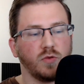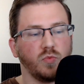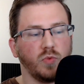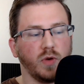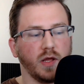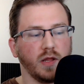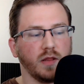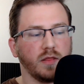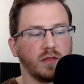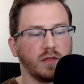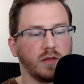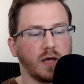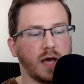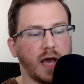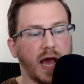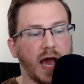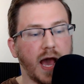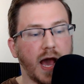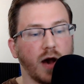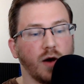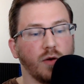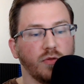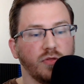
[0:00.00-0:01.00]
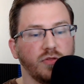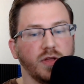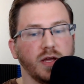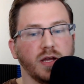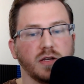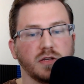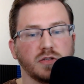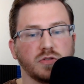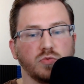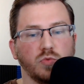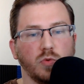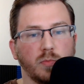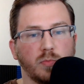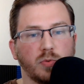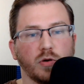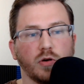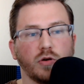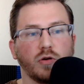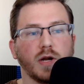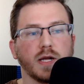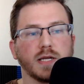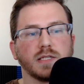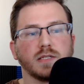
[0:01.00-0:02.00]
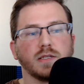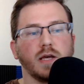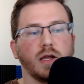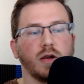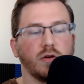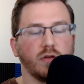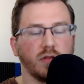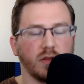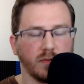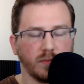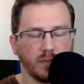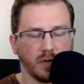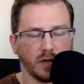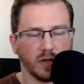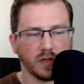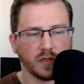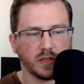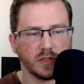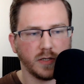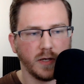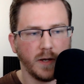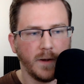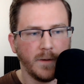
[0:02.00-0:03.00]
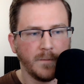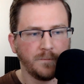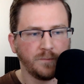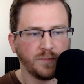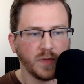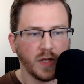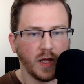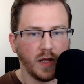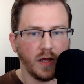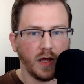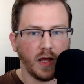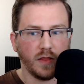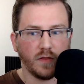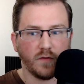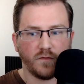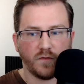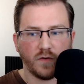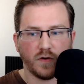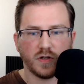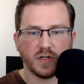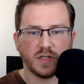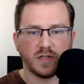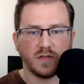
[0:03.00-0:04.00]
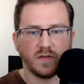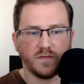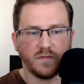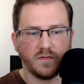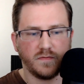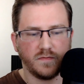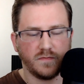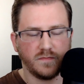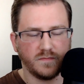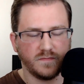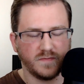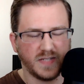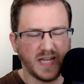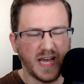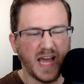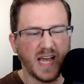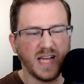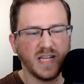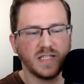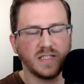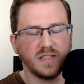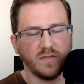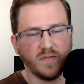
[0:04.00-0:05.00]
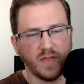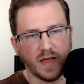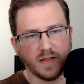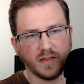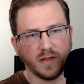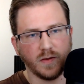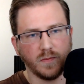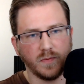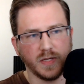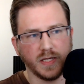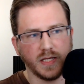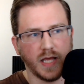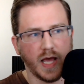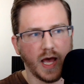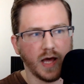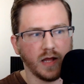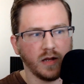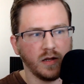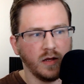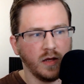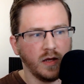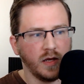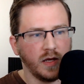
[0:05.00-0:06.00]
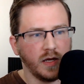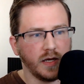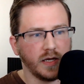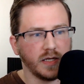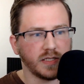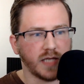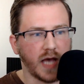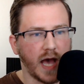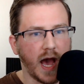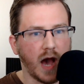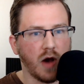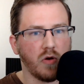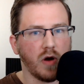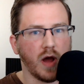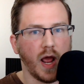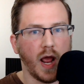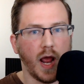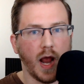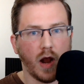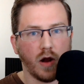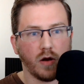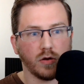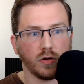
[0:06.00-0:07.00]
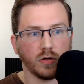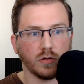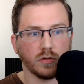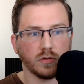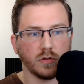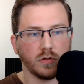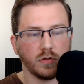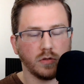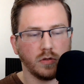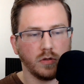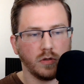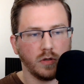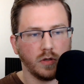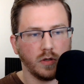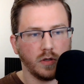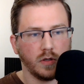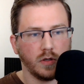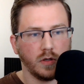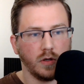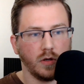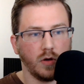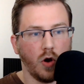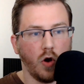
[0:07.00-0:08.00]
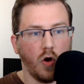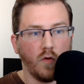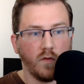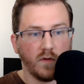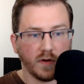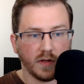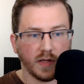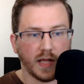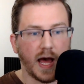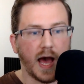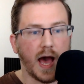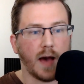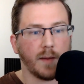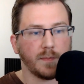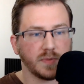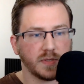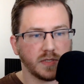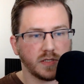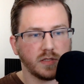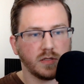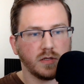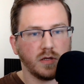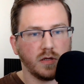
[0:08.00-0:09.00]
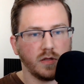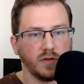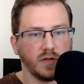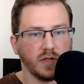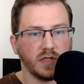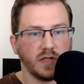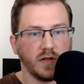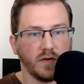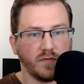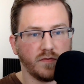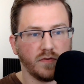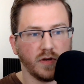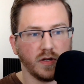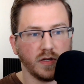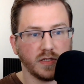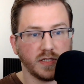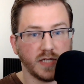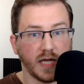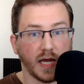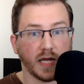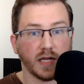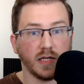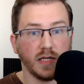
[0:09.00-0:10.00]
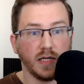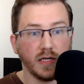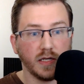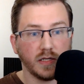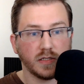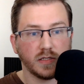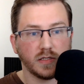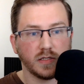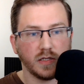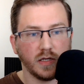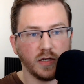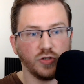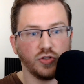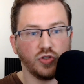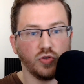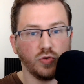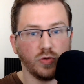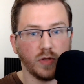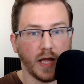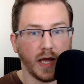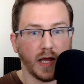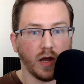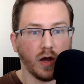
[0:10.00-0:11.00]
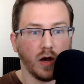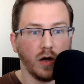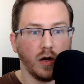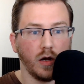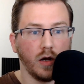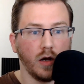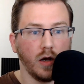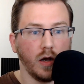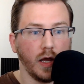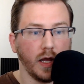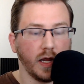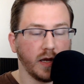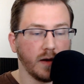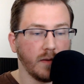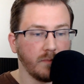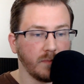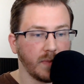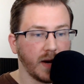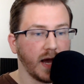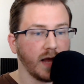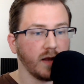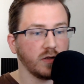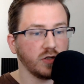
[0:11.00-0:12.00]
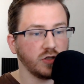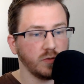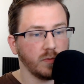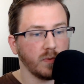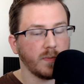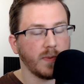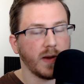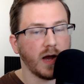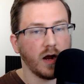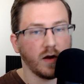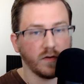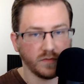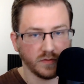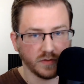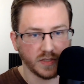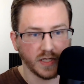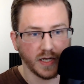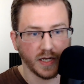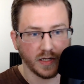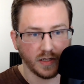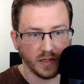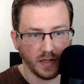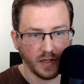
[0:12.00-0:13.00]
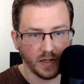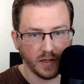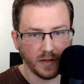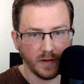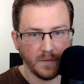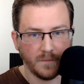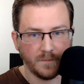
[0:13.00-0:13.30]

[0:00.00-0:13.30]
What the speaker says: with how things will progress later in the books. And the first taste of that we get is how a herald overlaps the different techniques into like a combined super powerful technique,